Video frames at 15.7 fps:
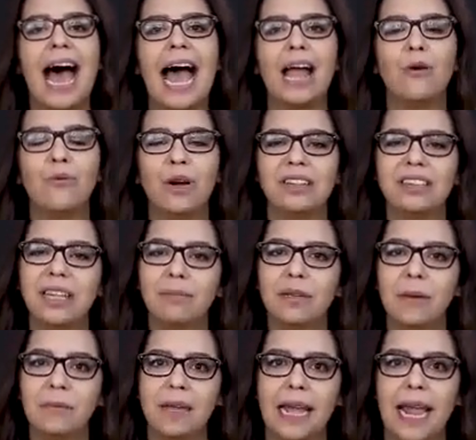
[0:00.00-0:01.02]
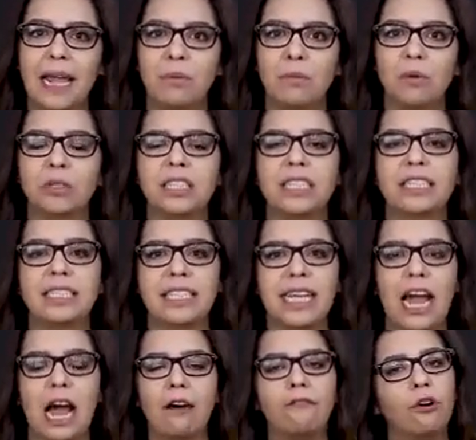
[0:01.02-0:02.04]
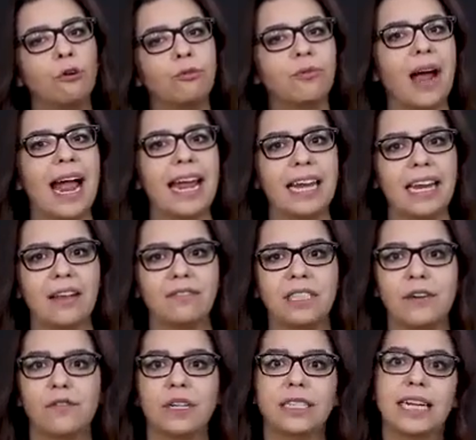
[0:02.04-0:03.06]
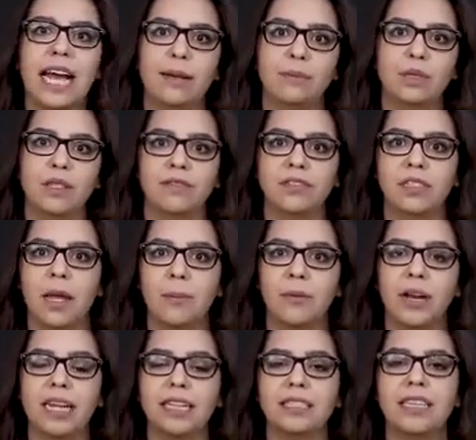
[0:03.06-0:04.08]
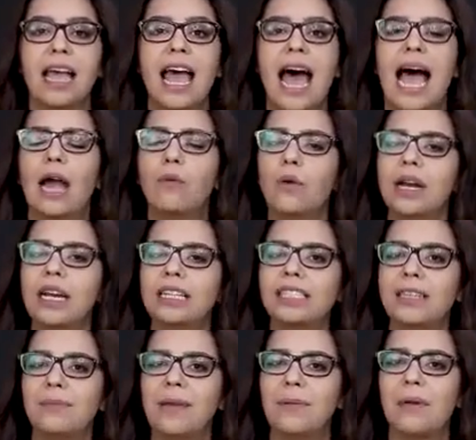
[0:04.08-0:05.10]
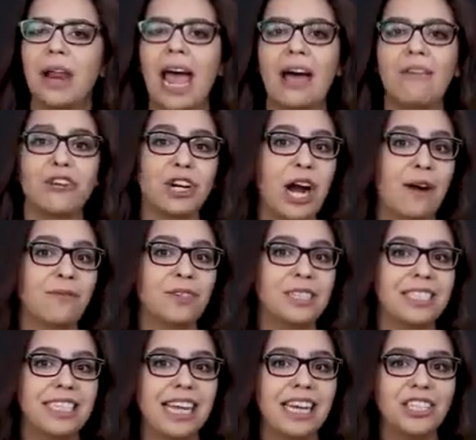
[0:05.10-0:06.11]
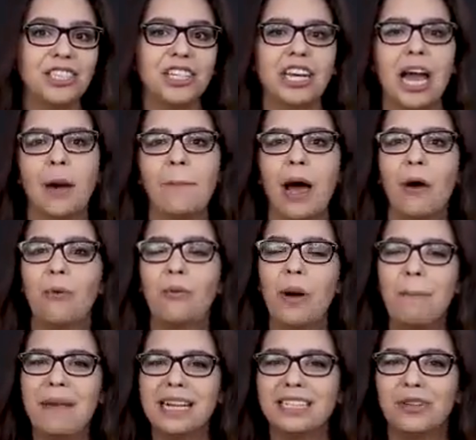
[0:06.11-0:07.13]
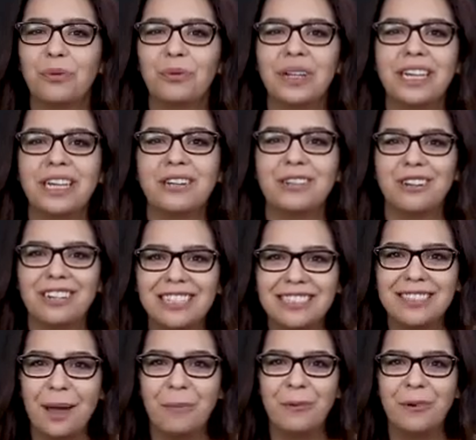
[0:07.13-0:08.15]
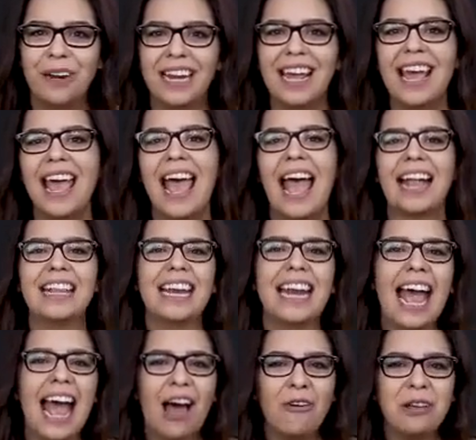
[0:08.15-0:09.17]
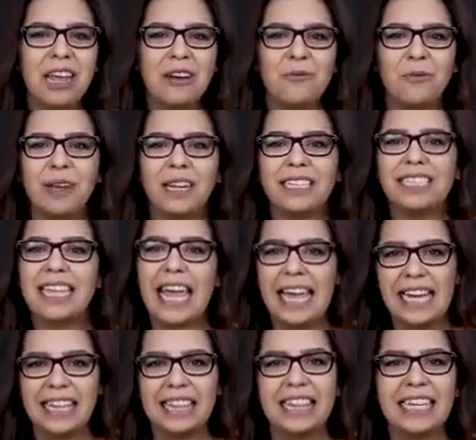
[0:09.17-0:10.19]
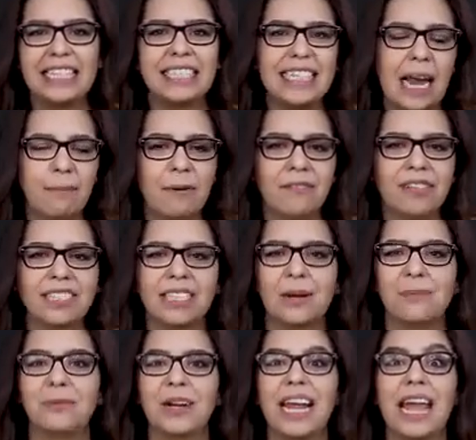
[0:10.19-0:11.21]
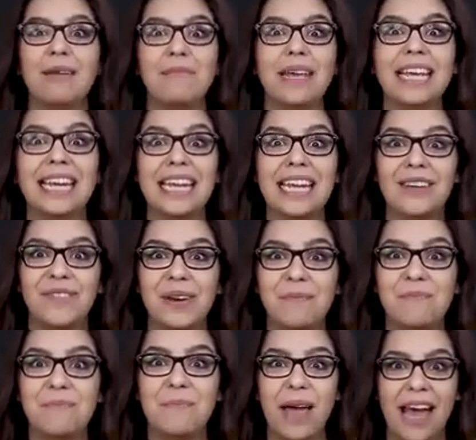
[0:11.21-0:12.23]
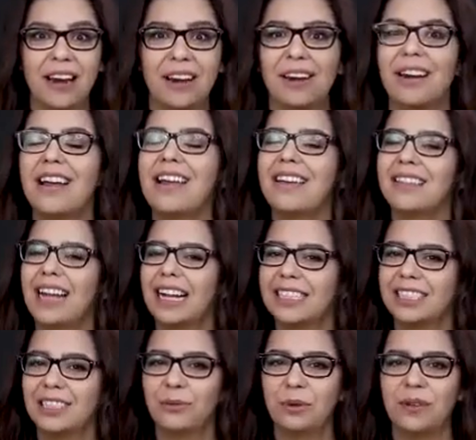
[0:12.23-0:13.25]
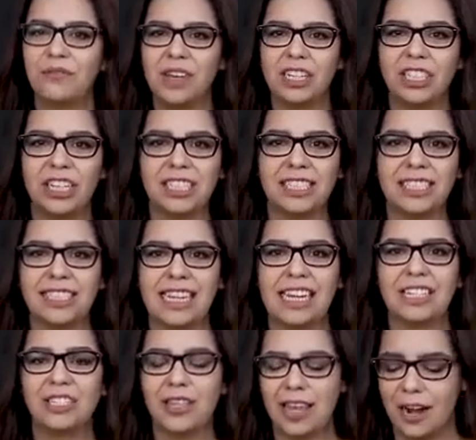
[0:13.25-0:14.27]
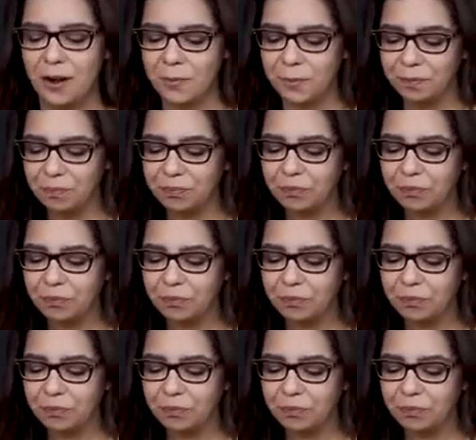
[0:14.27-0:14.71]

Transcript: I want them to be able to see a variety of different types of summaries. I want us to be able to have a conversation about what makes a really good summary, and then how can we take this type of a summary and make it even better? That's the revision stage there.